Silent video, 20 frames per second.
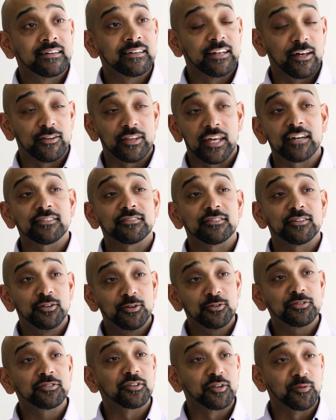Now the
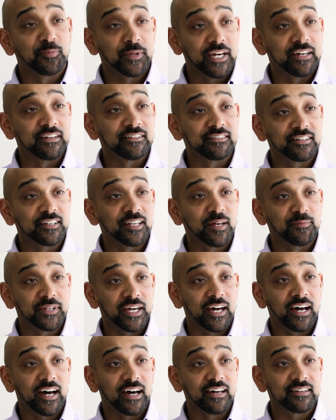execution of the plan is still up
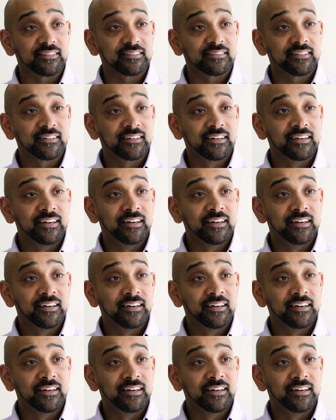to us